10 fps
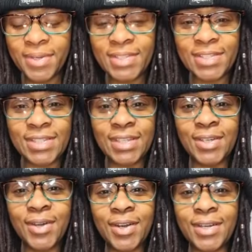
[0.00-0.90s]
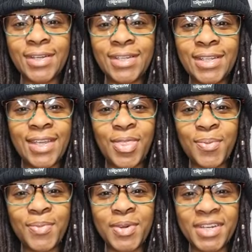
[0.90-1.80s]
but still early in the
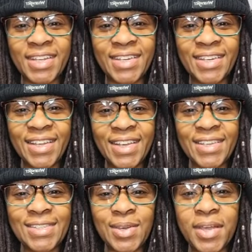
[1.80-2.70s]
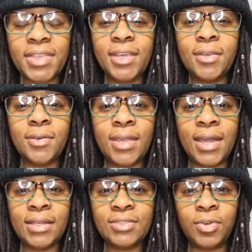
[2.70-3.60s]
morning. So I thank you
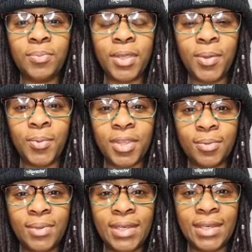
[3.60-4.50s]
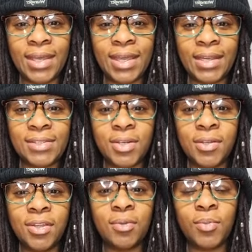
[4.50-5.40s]
guys for being with me today. It's
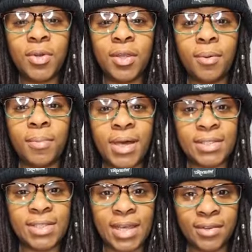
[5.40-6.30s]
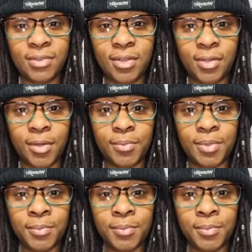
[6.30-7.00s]
early in the morning on my side of the globe.